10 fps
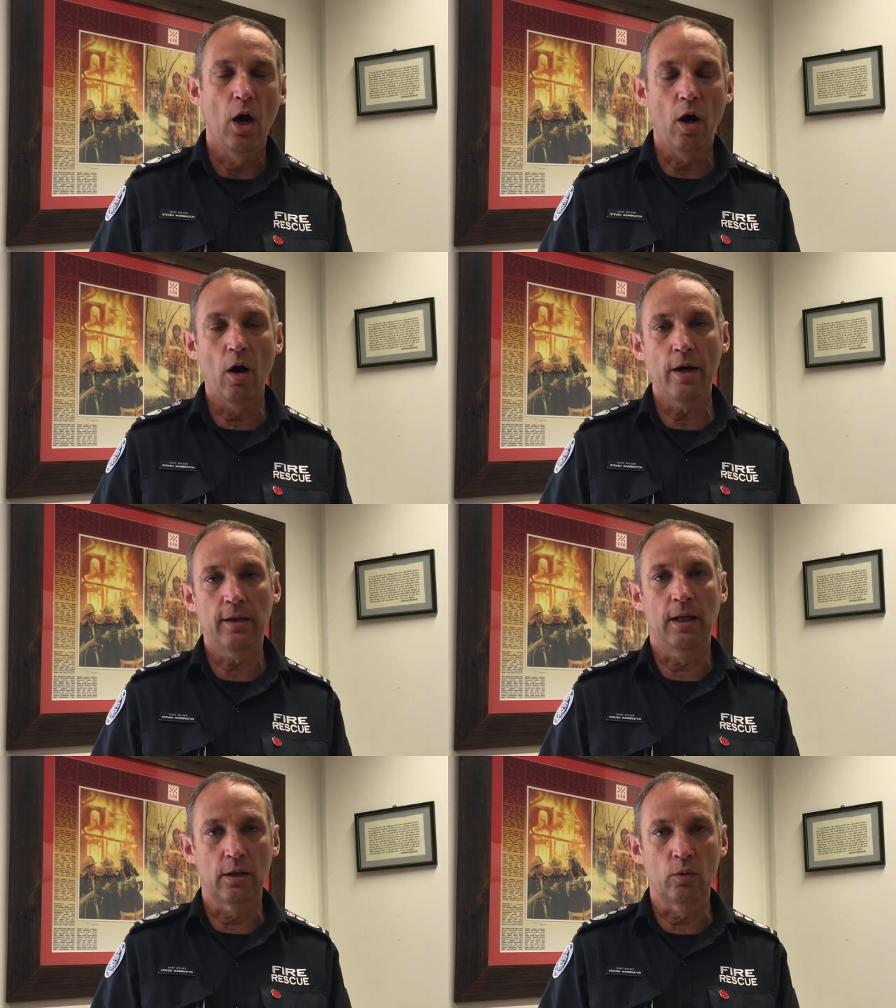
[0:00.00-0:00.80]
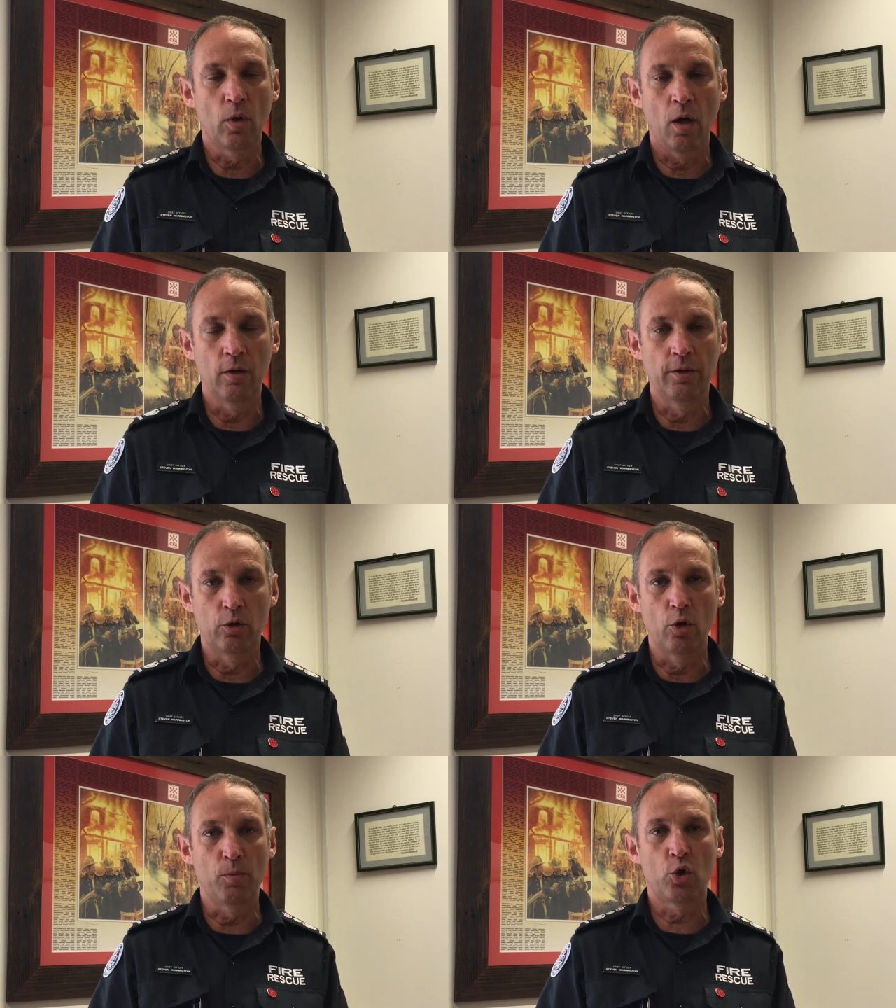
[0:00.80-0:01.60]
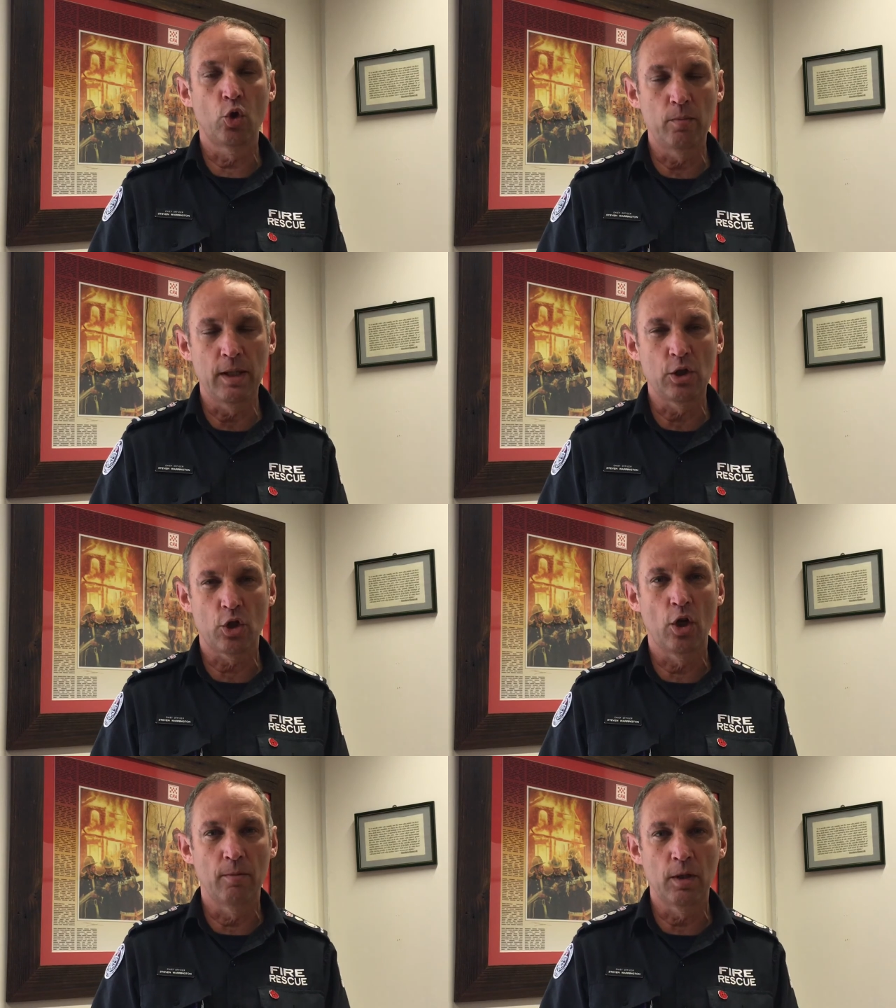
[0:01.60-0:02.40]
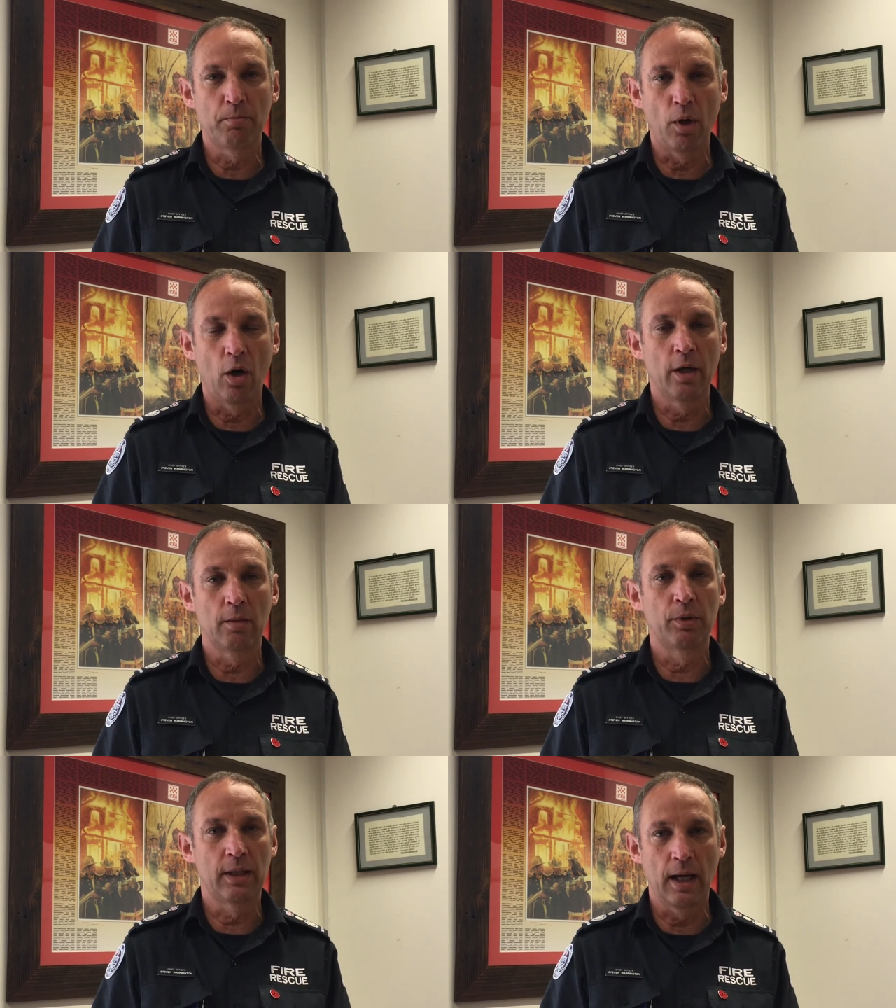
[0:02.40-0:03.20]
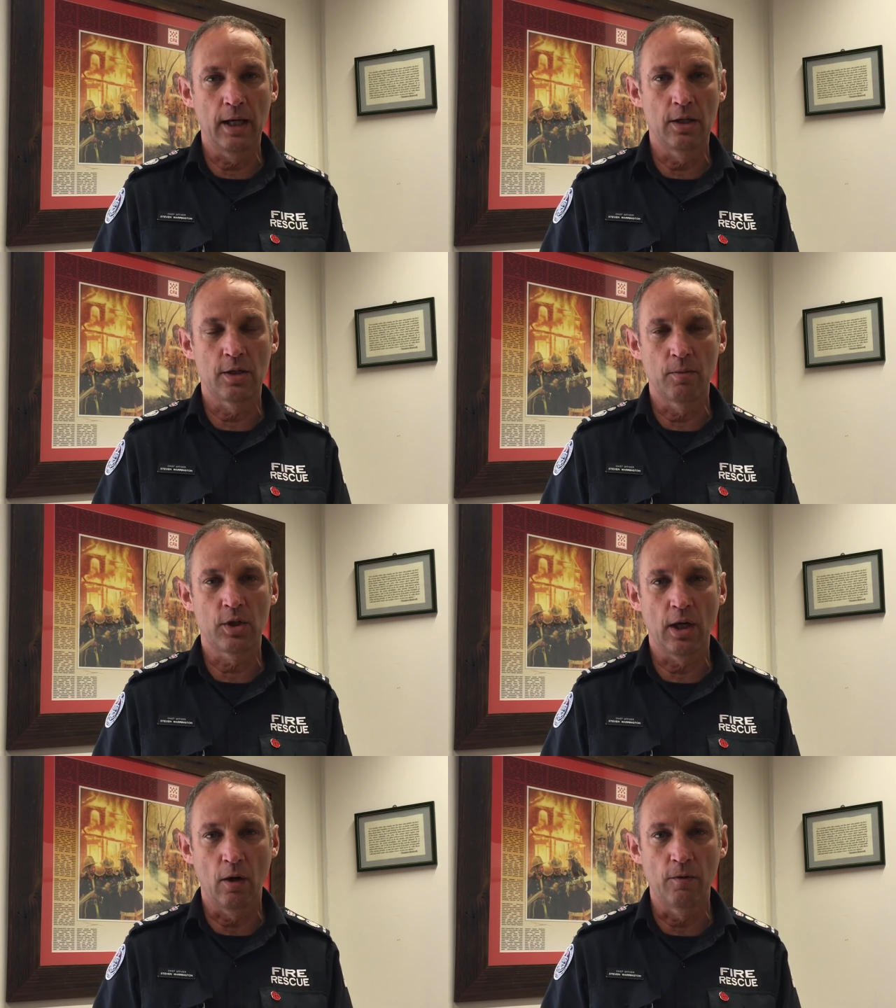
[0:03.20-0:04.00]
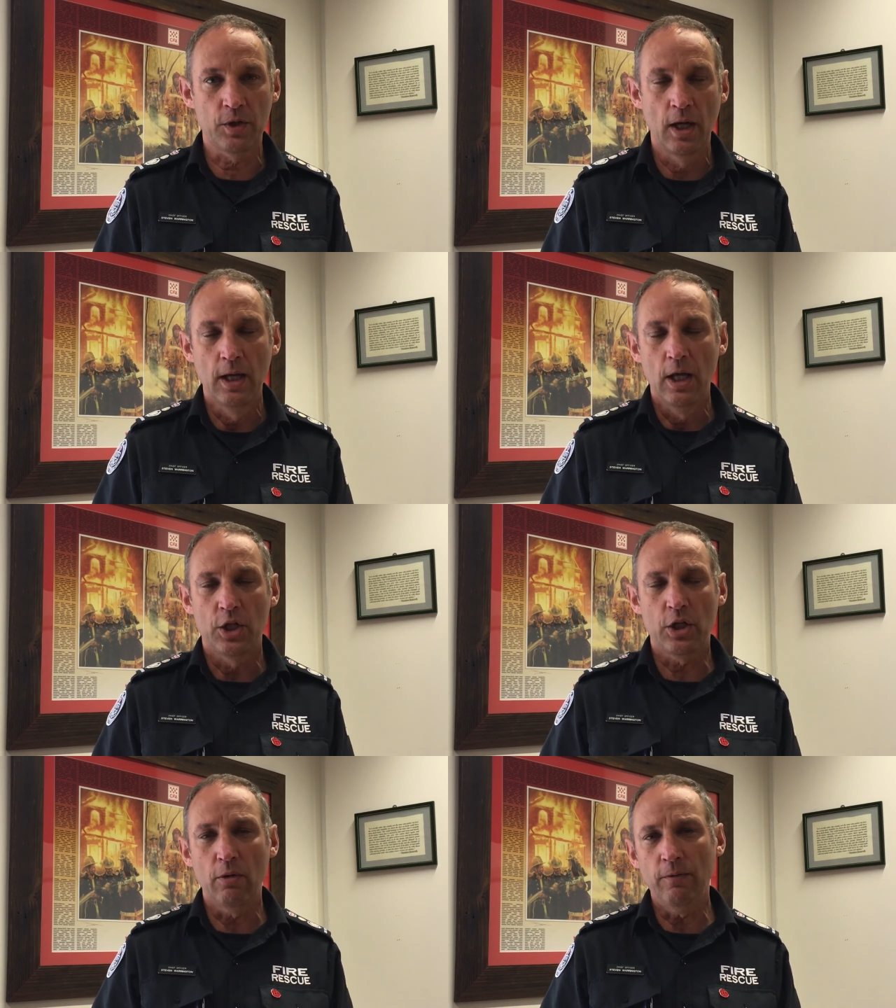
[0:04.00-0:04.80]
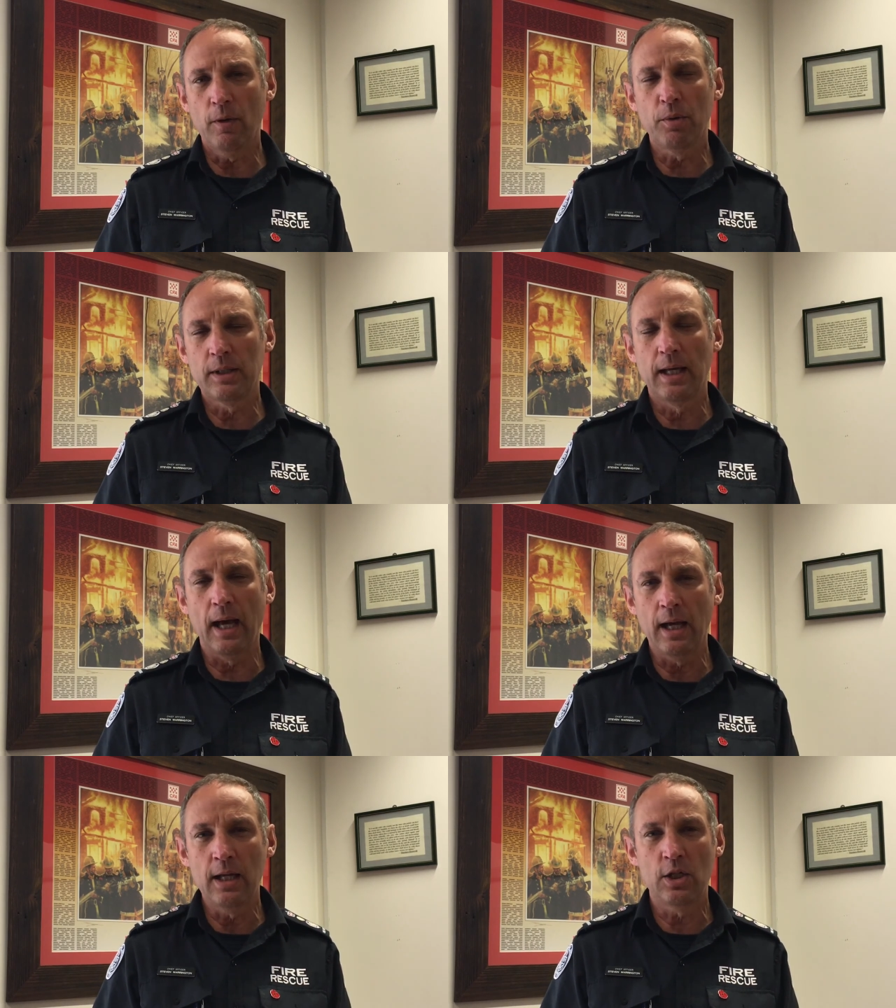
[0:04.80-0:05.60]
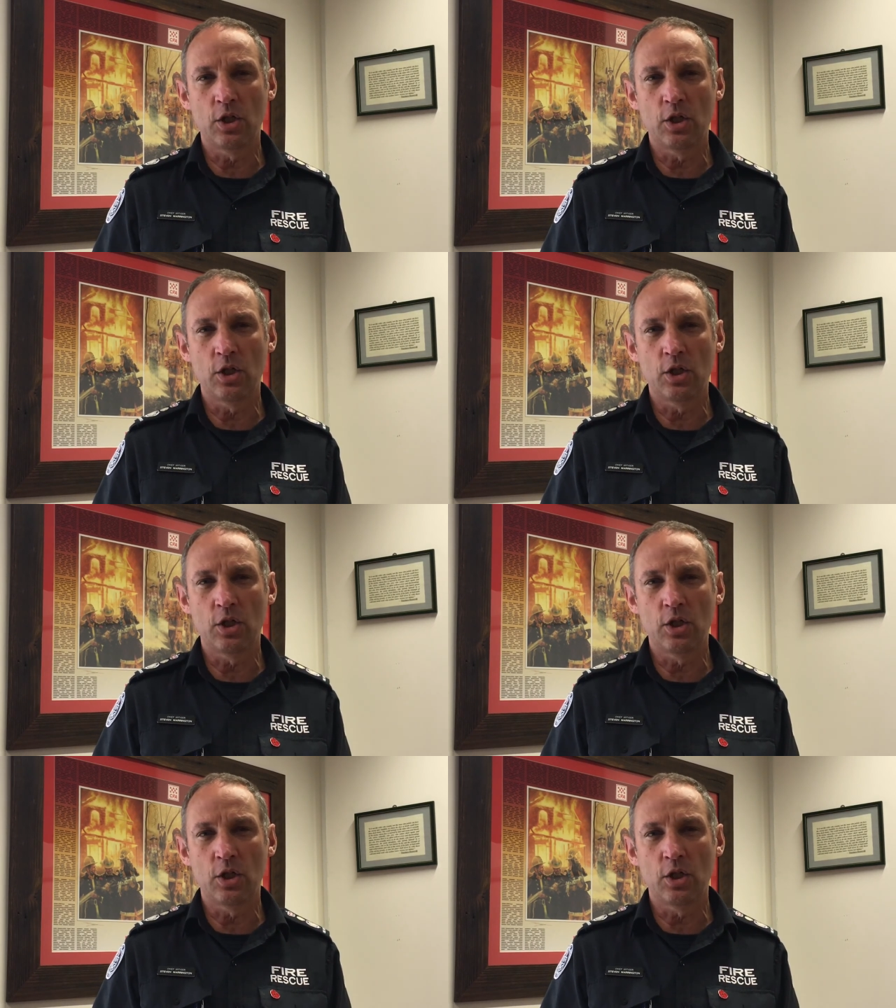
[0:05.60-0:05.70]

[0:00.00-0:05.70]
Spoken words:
I think the role of the group should be determined by the brigades themselves. So if the brigades